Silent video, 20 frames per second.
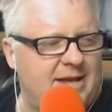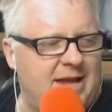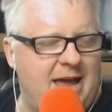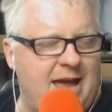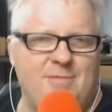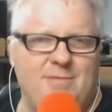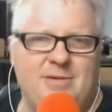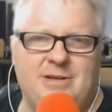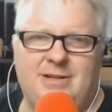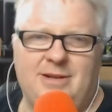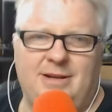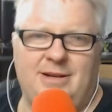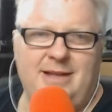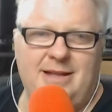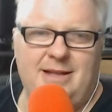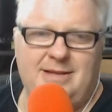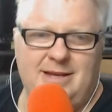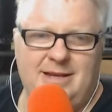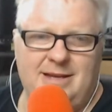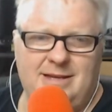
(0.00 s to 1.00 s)
cameras. Like
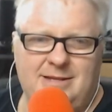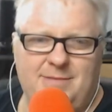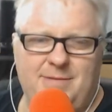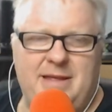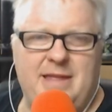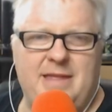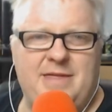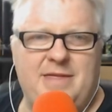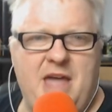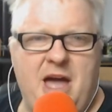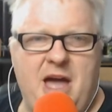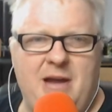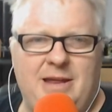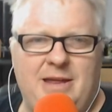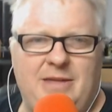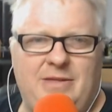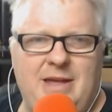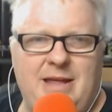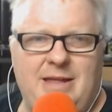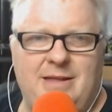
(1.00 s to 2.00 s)
that seems to be the
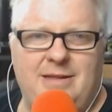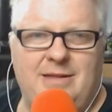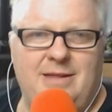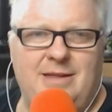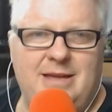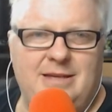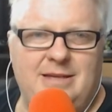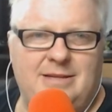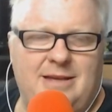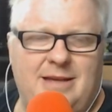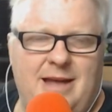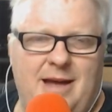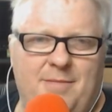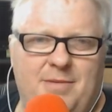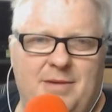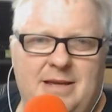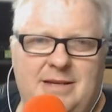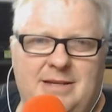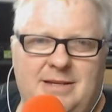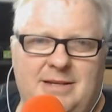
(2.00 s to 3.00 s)
only thing that these
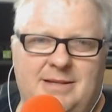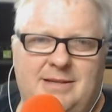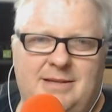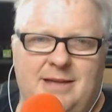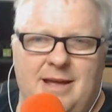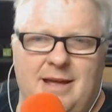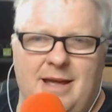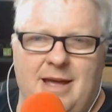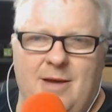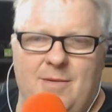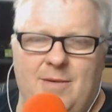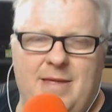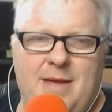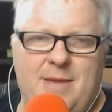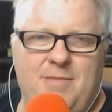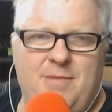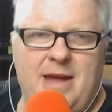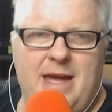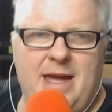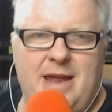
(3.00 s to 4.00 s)
companies just when they
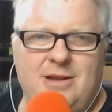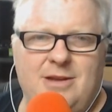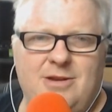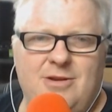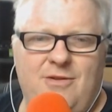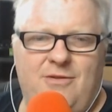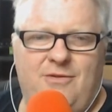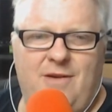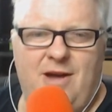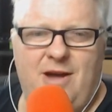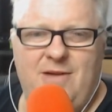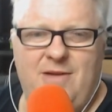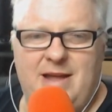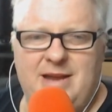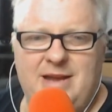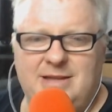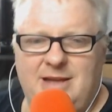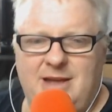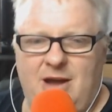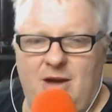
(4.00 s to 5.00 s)
bring out a new phone, they
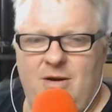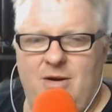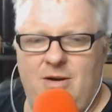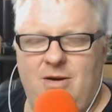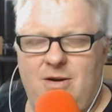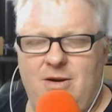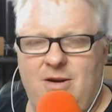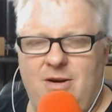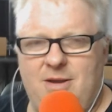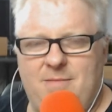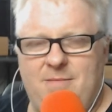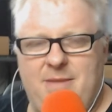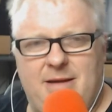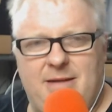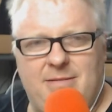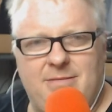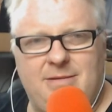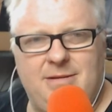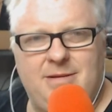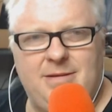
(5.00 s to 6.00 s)
just go on
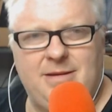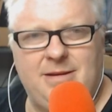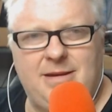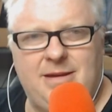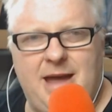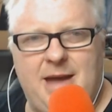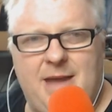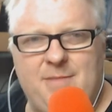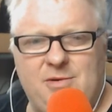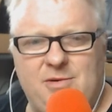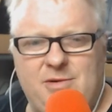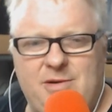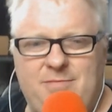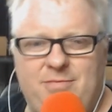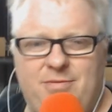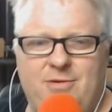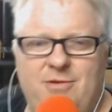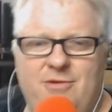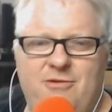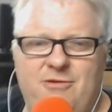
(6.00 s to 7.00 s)
about the camera
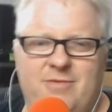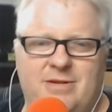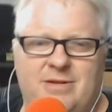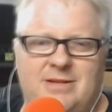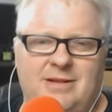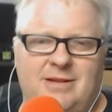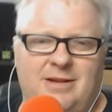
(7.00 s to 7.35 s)
improvements.